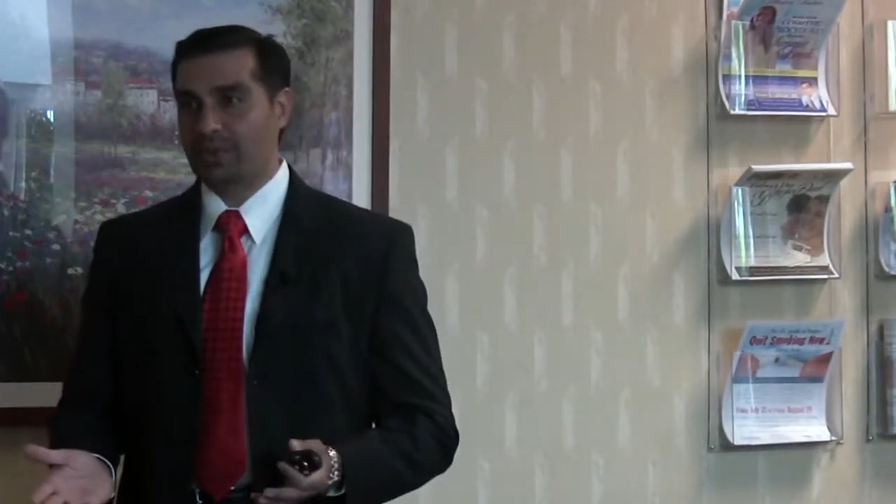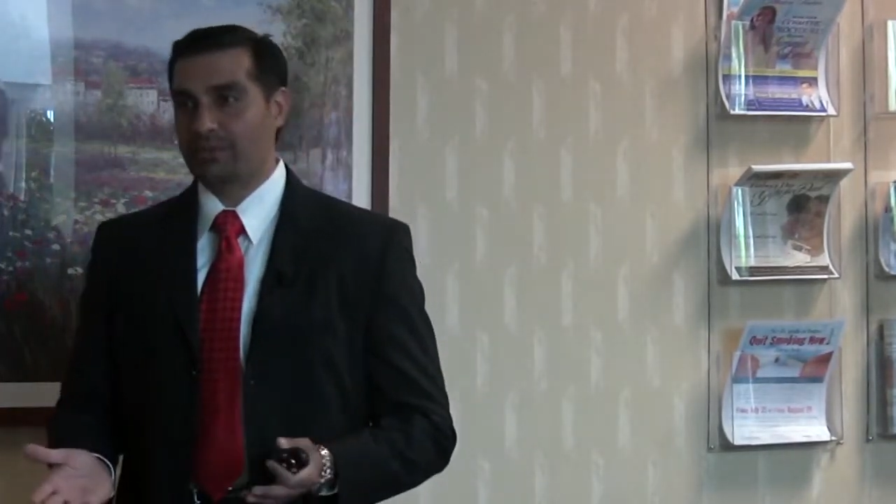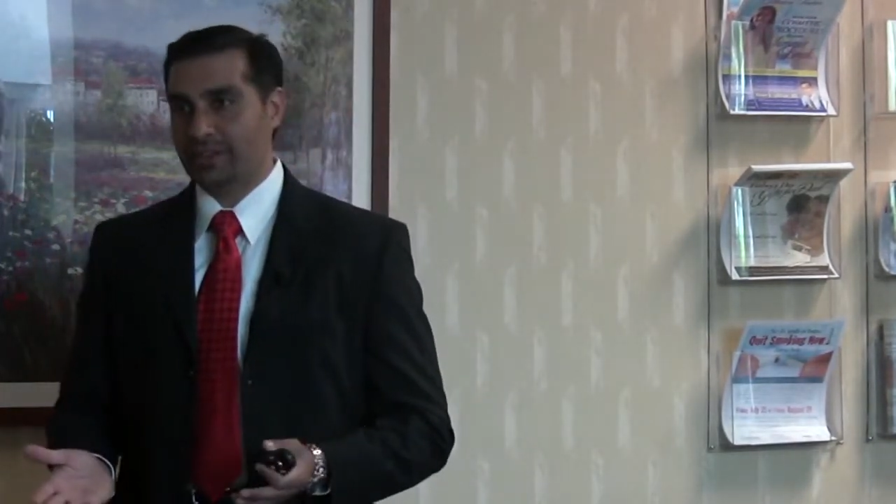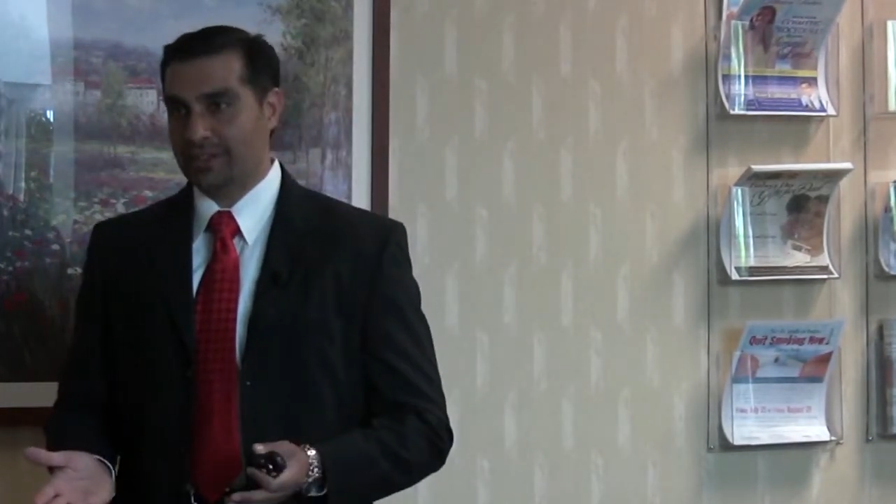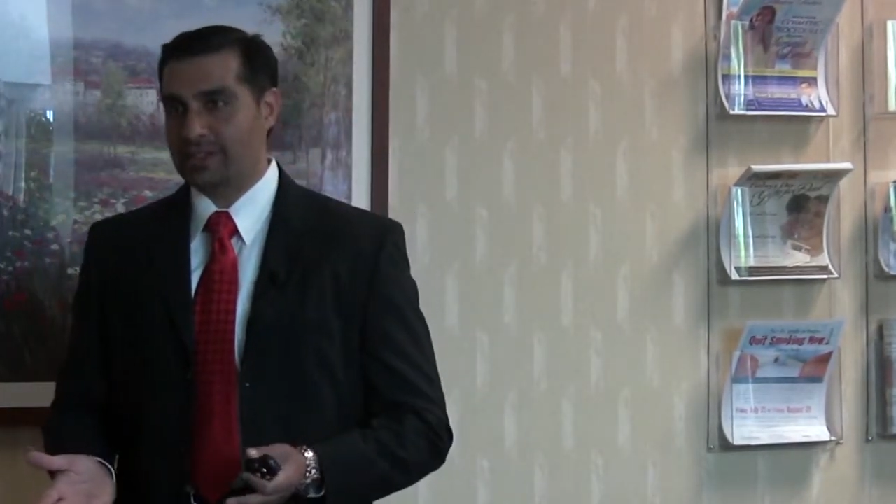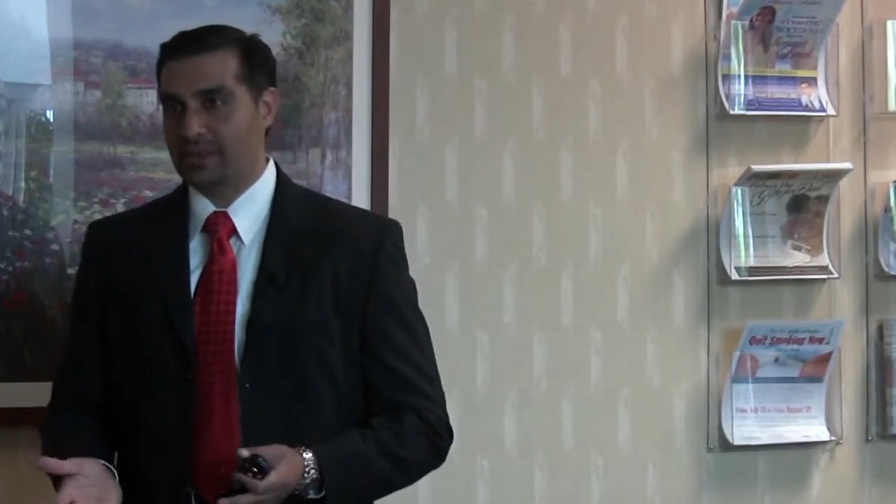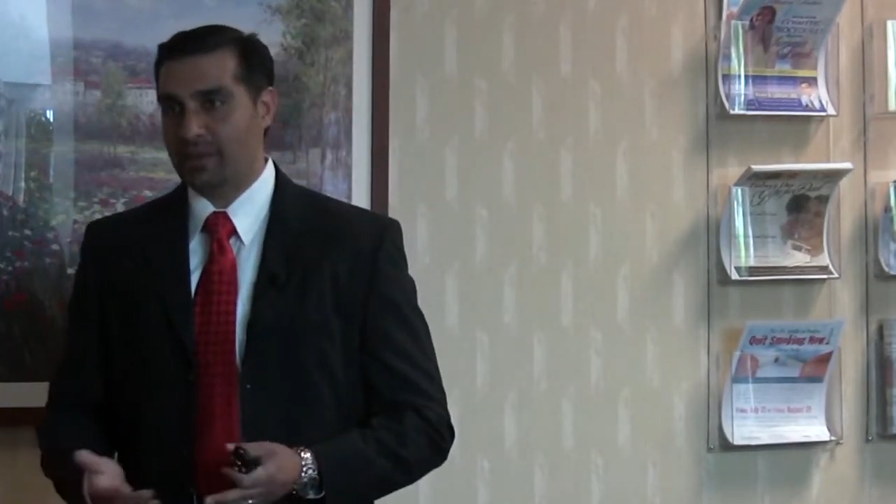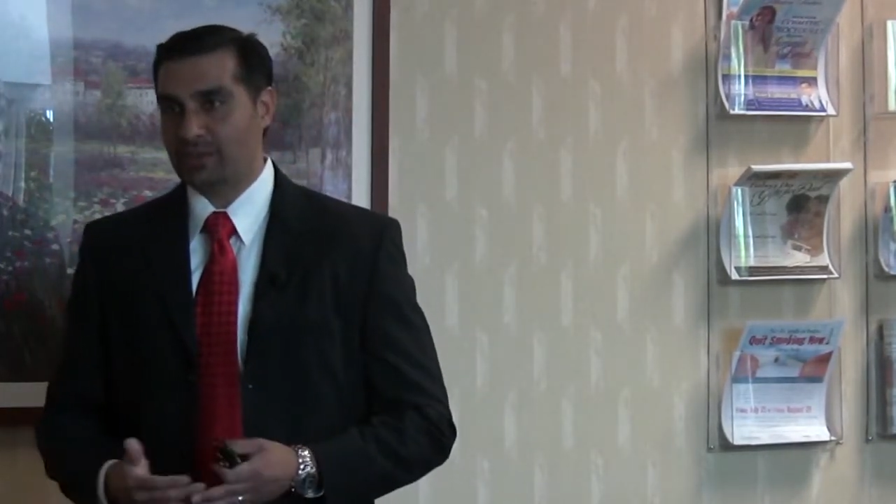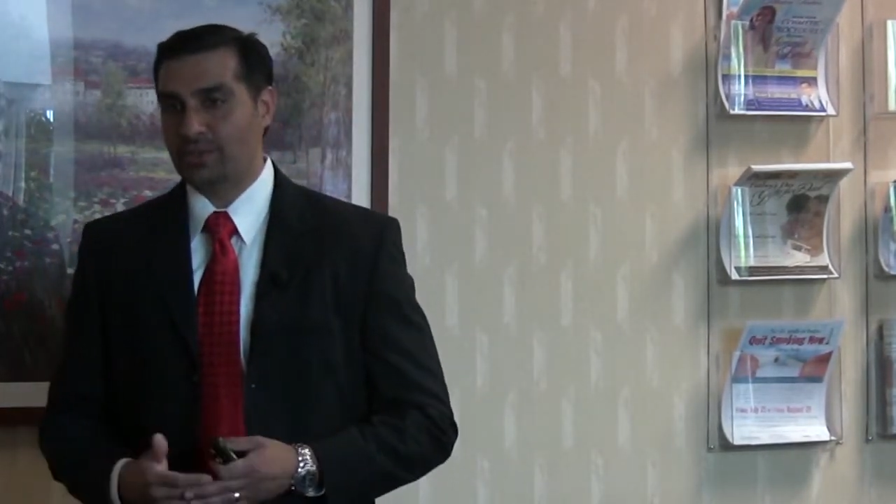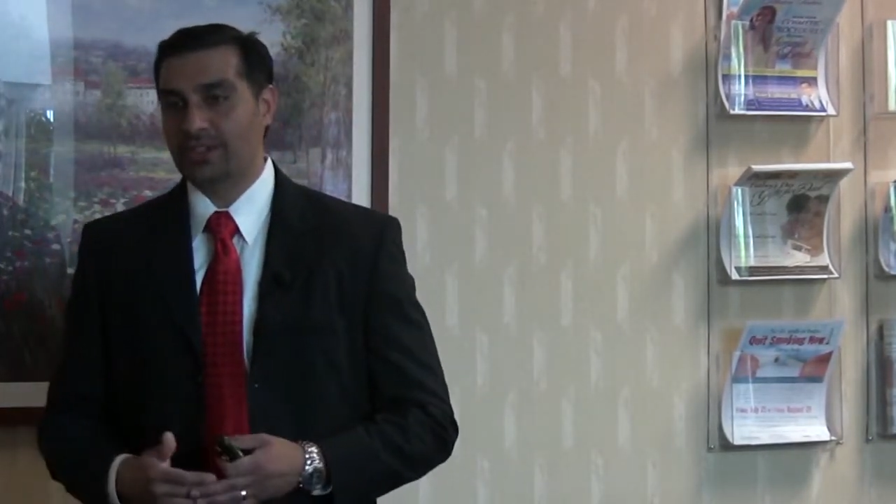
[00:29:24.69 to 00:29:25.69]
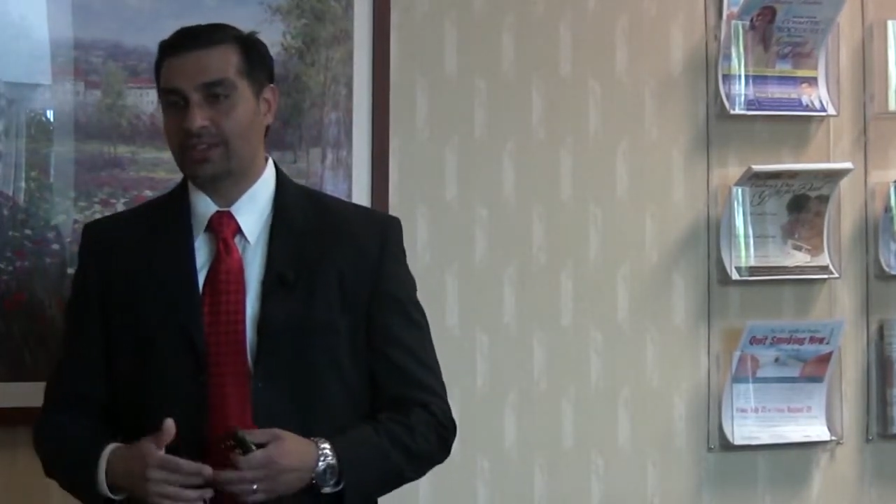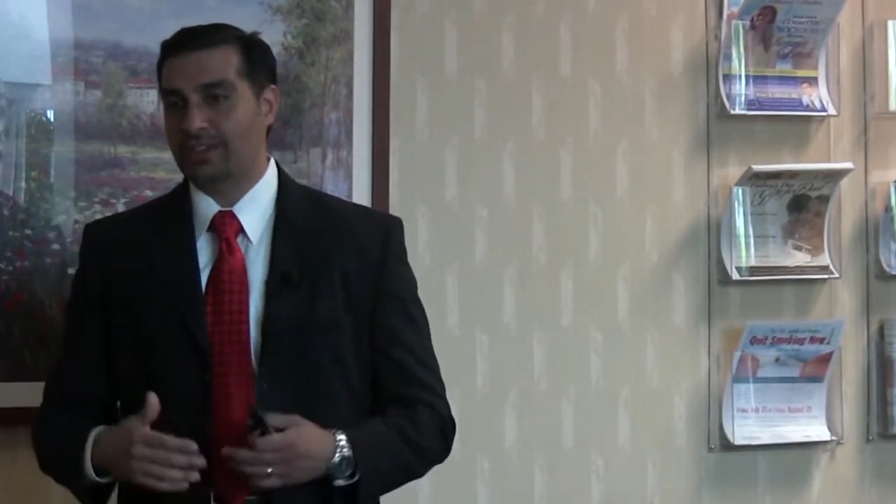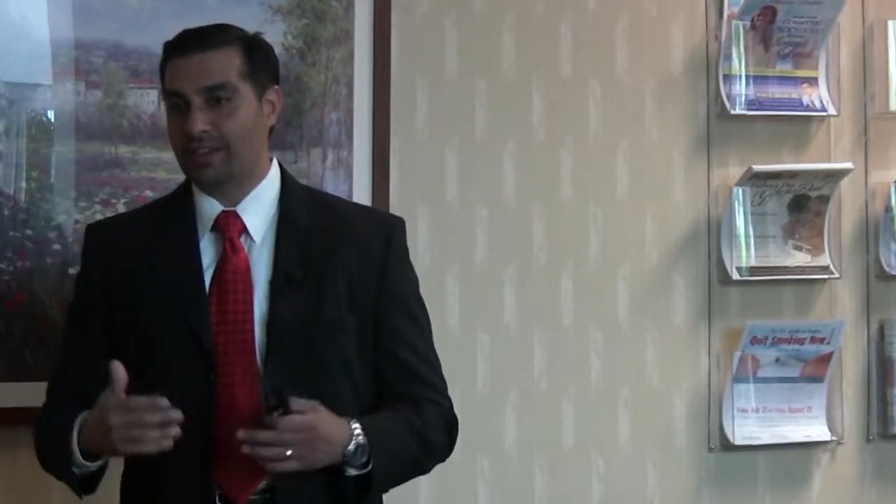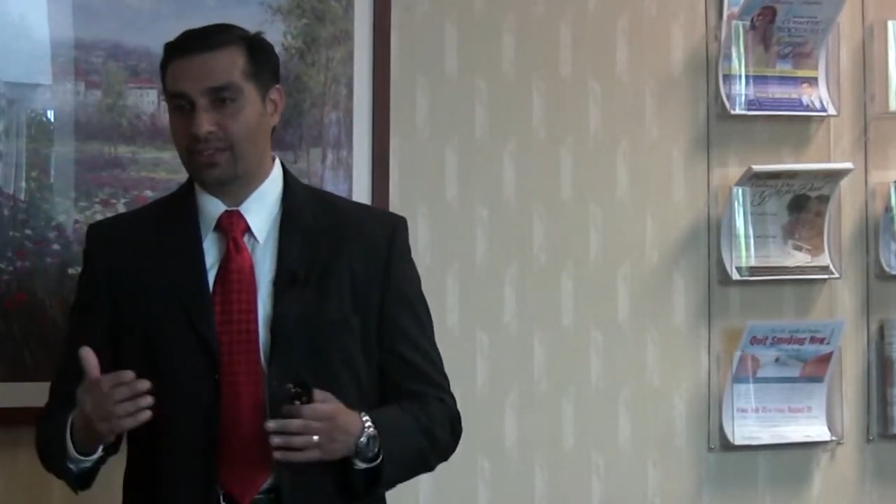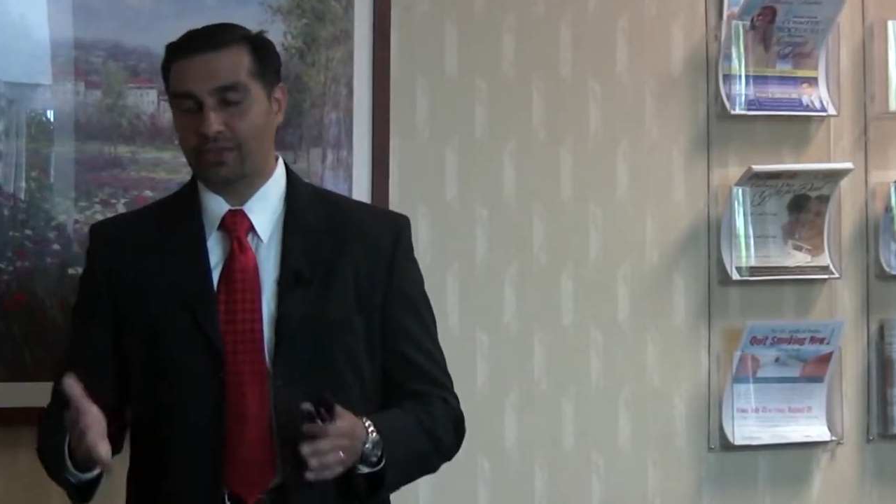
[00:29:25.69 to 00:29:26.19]
perfectly symmetric
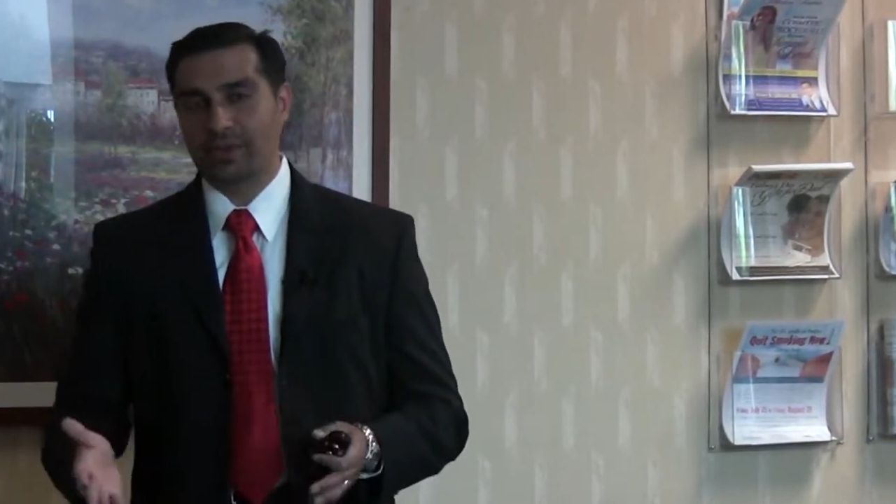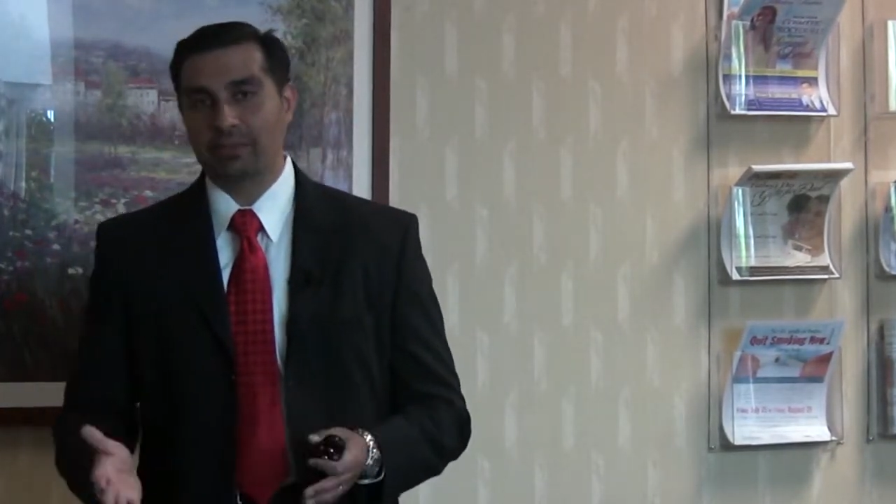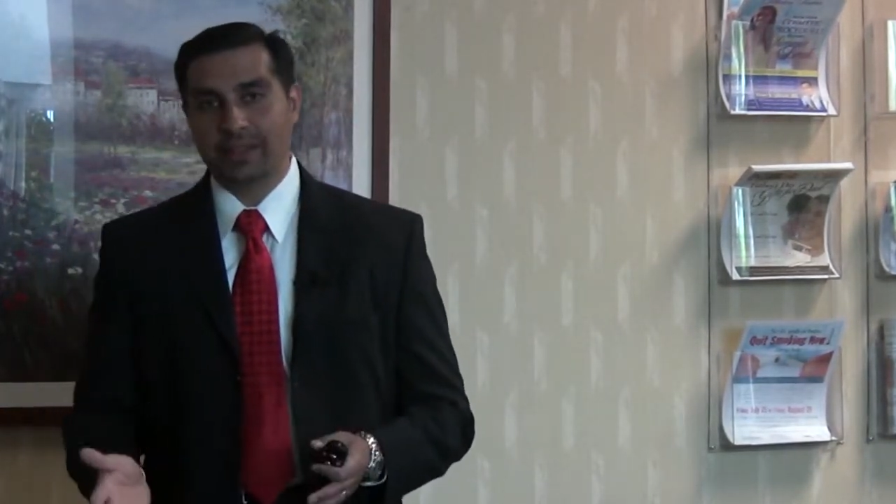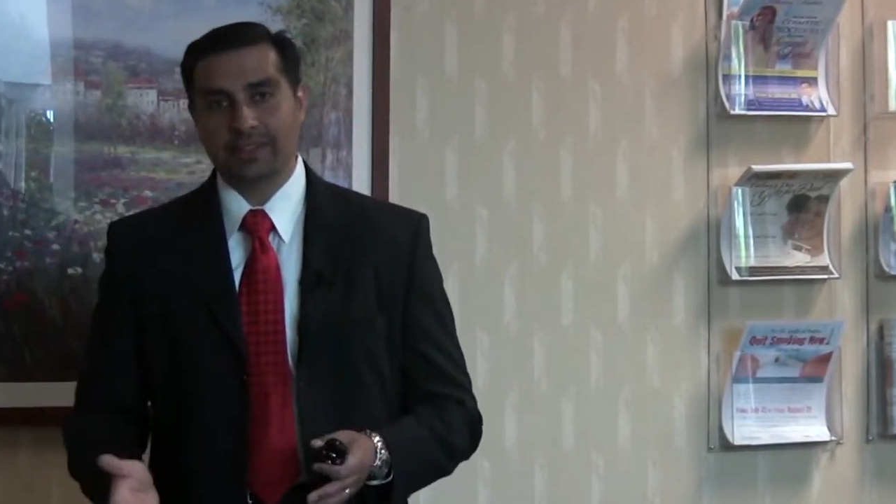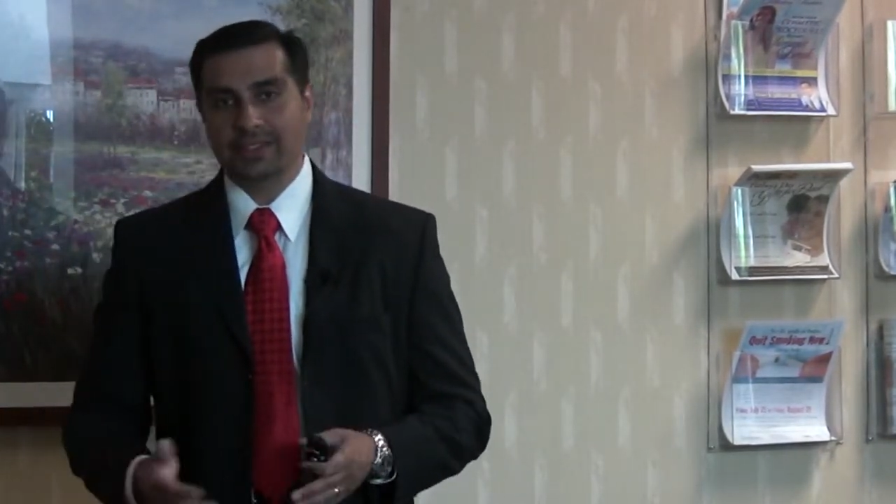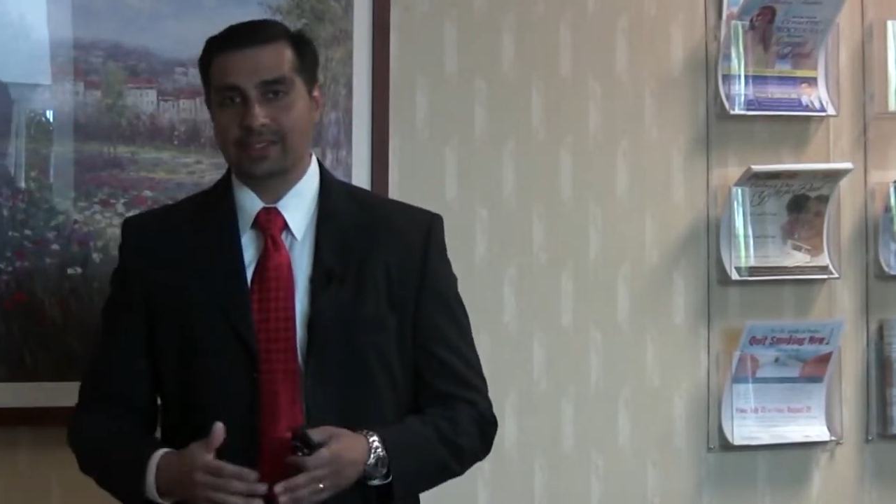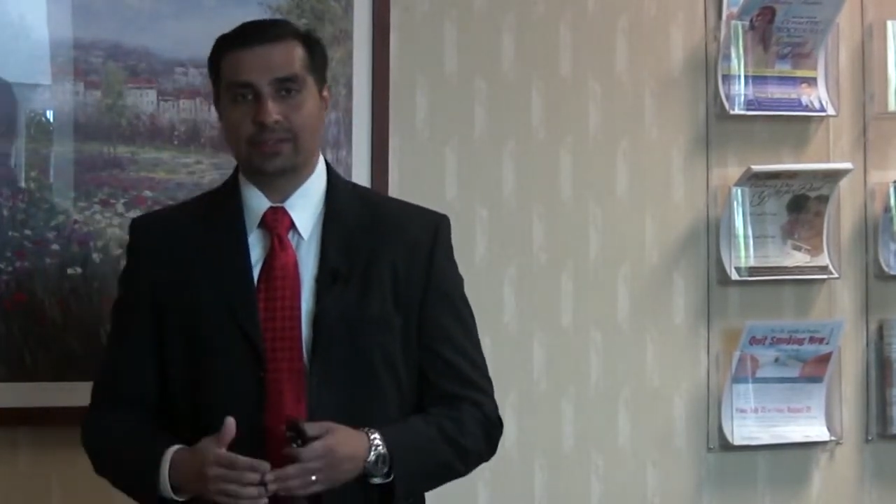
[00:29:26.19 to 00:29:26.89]
at three months,